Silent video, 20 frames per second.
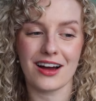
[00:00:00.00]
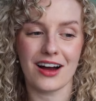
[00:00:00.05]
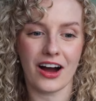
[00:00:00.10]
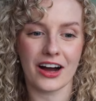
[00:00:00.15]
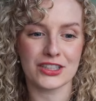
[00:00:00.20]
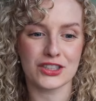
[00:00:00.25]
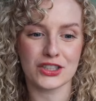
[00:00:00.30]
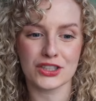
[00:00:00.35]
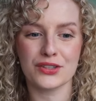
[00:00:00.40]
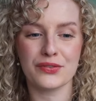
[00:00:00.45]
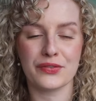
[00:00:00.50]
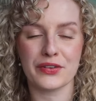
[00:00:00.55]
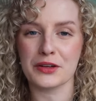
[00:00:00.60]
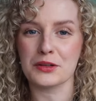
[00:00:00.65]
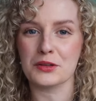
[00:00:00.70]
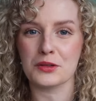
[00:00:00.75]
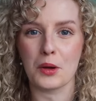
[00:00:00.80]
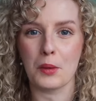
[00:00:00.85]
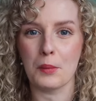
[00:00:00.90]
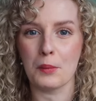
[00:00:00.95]
I just
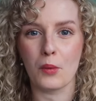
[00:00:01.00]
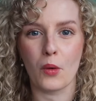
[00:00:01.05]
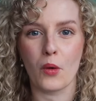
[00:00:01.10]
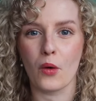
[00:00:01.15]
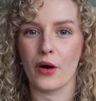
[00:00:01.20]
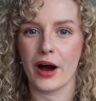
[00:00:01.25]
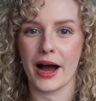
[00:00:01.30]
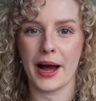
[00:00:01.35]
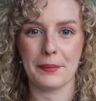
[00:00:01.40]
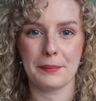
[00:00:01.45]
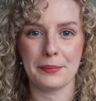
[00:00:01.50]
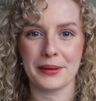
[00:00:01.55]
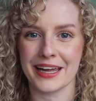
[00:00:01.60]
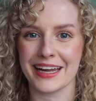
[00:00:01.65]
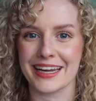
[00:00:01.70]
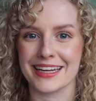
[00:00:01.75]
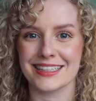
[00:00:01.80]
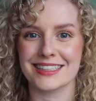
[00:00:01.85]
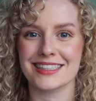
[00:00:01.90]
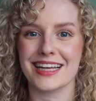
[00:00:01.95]
feel more at
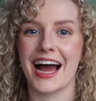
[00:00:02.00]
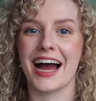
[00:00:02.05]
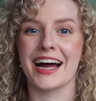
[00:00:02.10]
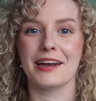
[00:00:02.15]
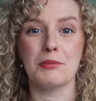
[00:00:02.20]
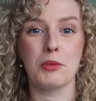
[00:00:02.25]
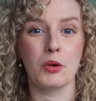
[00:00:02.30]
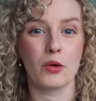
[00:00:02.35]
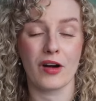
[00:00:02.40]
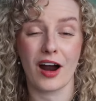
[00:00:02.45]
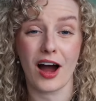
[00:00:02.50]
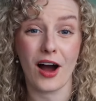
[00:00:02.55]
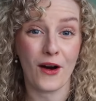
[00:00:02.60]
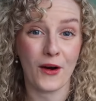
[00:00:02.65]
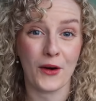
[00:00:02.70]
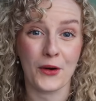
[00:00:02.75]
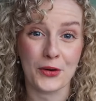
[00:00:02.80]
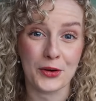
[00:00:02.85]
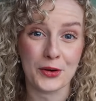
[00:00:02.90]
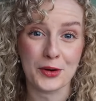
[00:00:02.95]
peace and more at
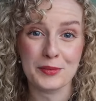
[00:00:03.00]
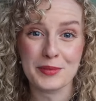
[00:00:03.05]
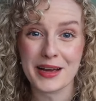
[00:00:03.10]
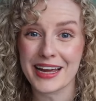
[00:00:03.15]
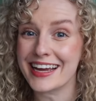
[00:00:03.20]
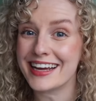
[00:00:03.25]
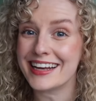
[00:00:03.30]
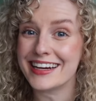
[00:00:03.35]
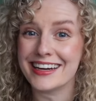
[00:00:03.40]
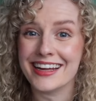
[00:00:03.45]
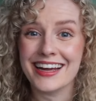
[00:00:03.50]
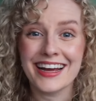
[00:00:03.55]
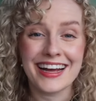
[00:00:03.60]
home in